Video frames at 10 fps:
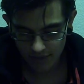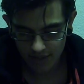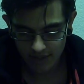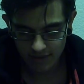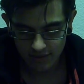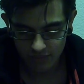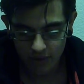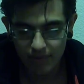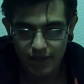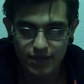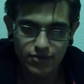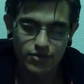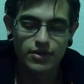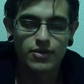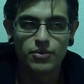as replicants, or
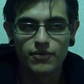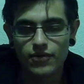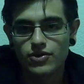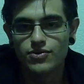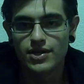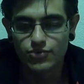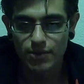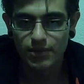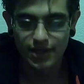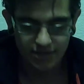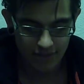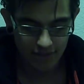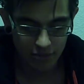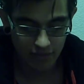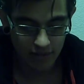they're referred to as replicants in the
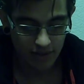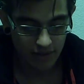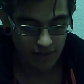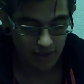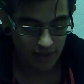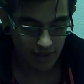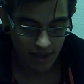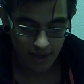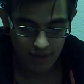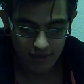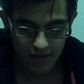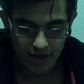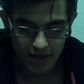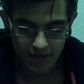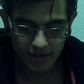movie, and
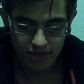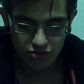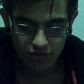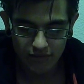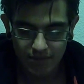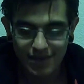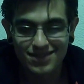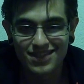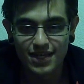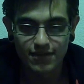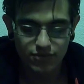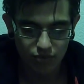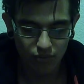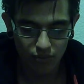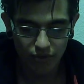they served them as slaves or
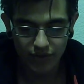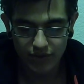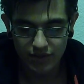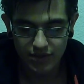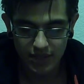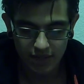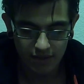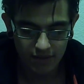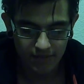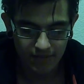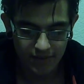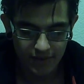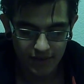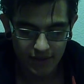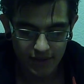warriors in
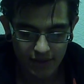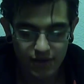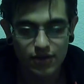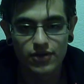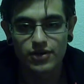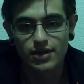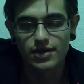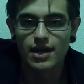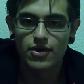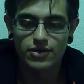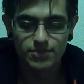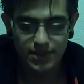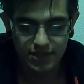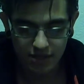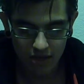outer
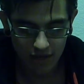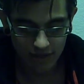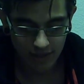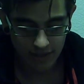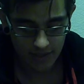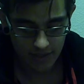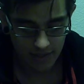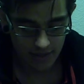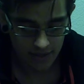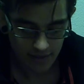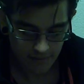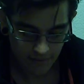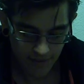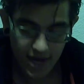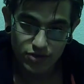space colony.
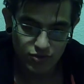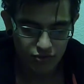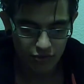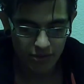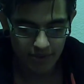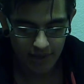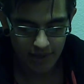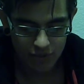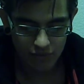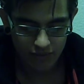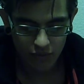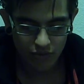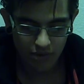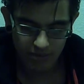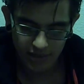The actual story begins with 4
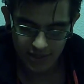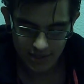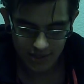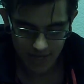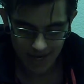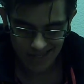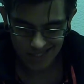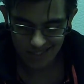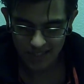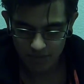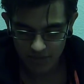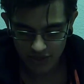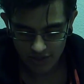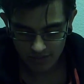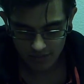replicants that hijacked a
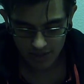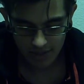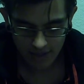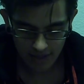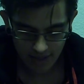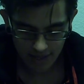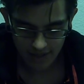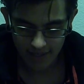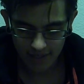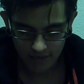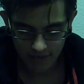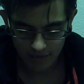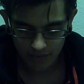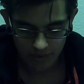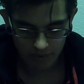spaceship, and they killed
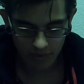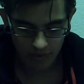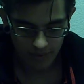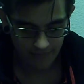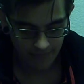everyone aboard,